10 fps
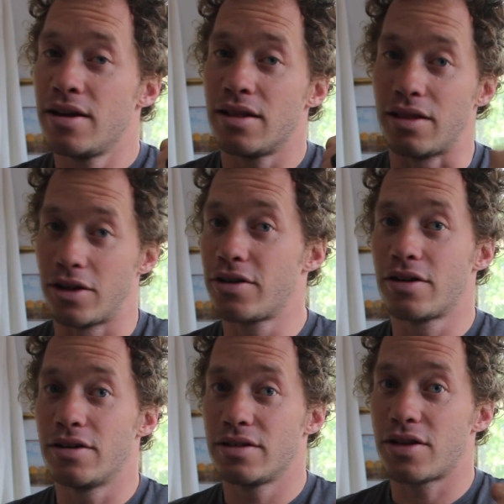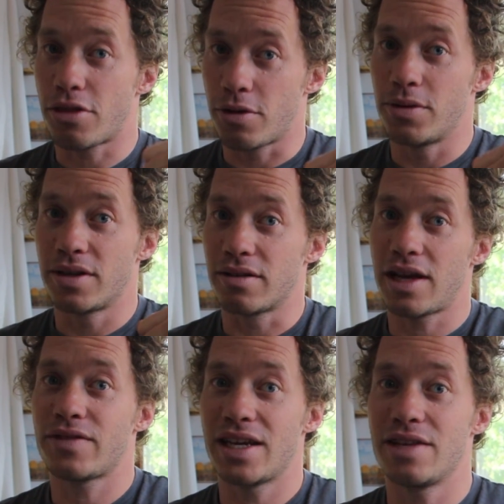learn to throw with your
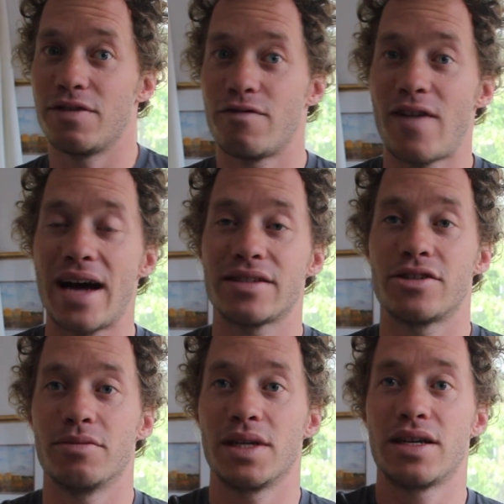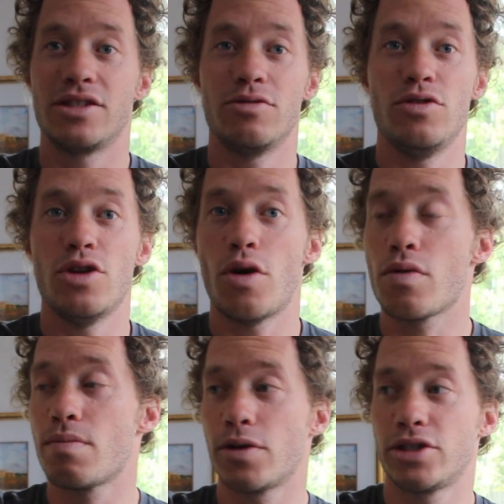left hand even faster, because you know
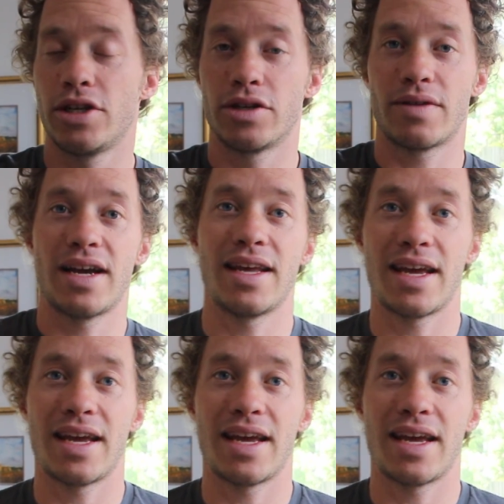the motion in your right